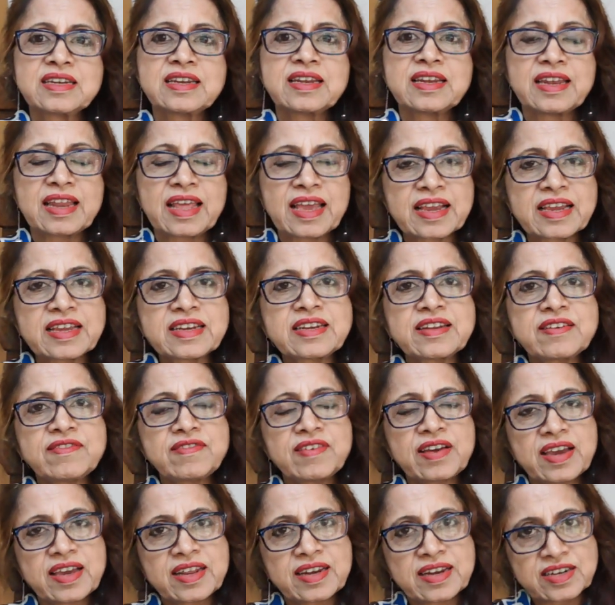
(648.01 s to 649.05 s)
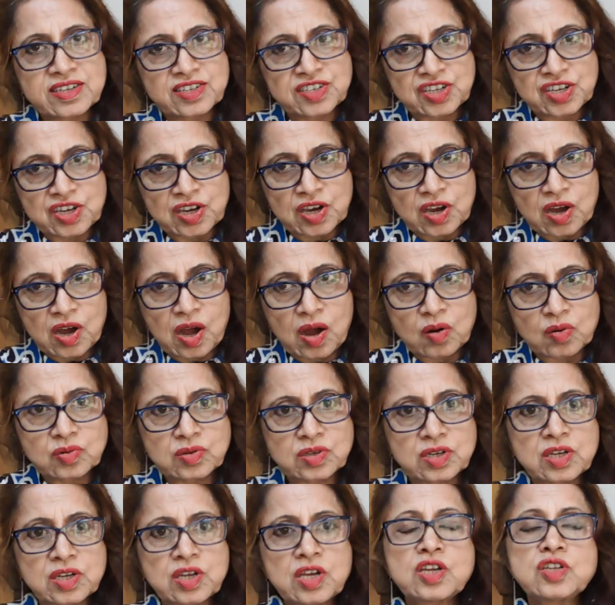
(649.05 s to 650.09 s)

negative energy out